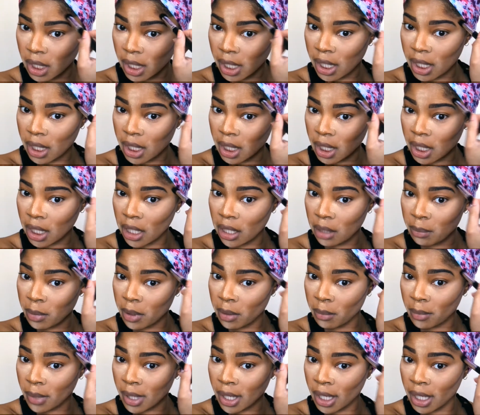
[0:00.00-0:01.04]
And then keep
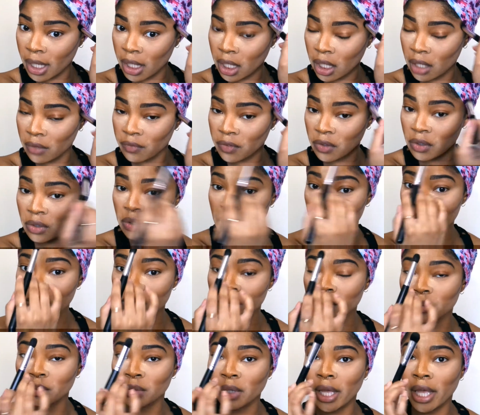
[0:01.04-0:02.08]
in mind, if
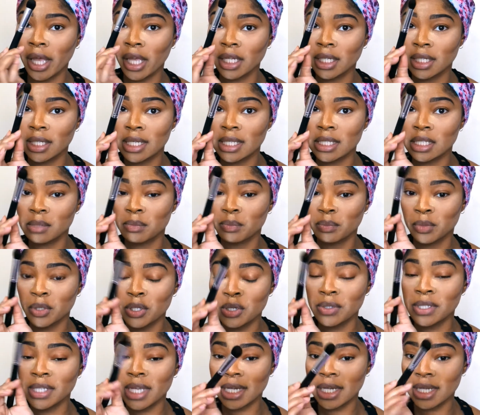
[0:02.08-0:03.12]
you
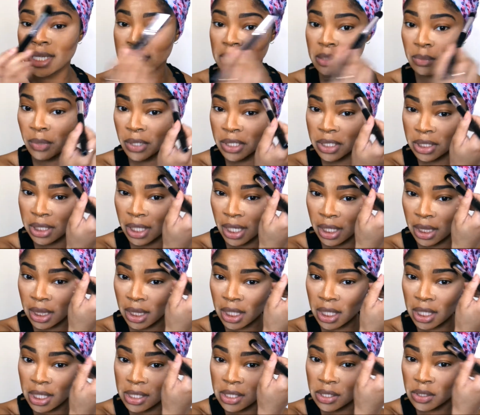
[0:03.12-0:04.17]
use a dense brush like
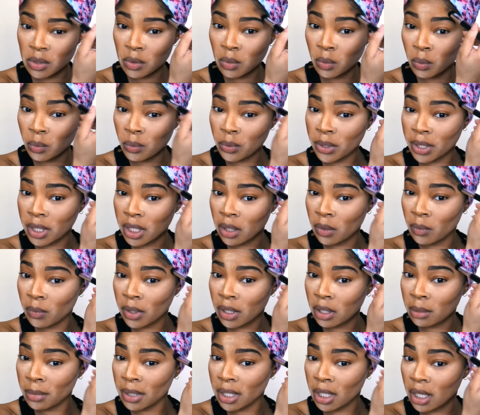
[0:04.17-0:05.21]
this, you really
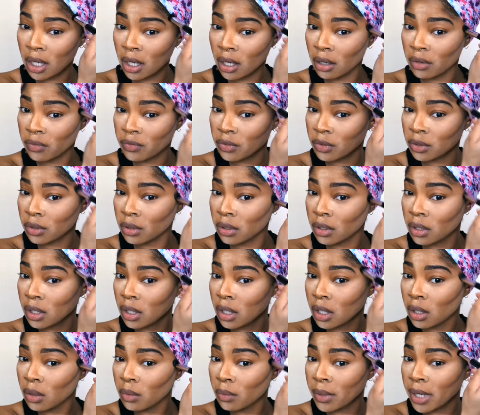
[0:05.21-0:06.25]
want to be careful
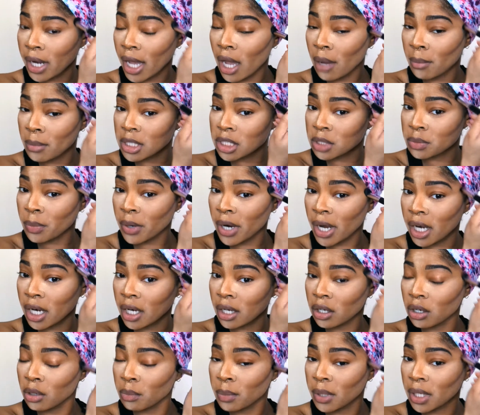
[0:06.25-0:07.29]
with how much
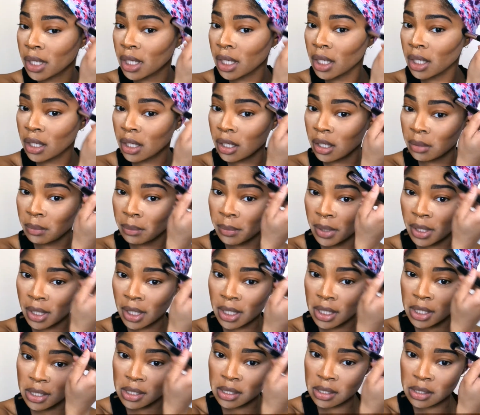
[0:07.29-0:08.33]
product you're picking up,
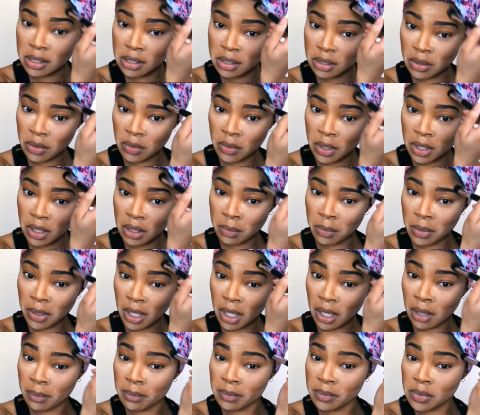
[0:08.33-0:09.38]
because you could pick
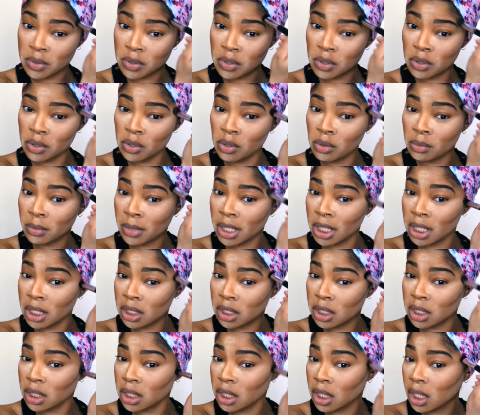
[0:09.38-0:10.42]
up too
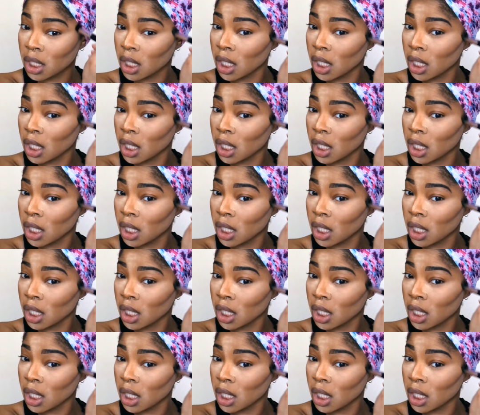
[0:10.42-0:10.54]
much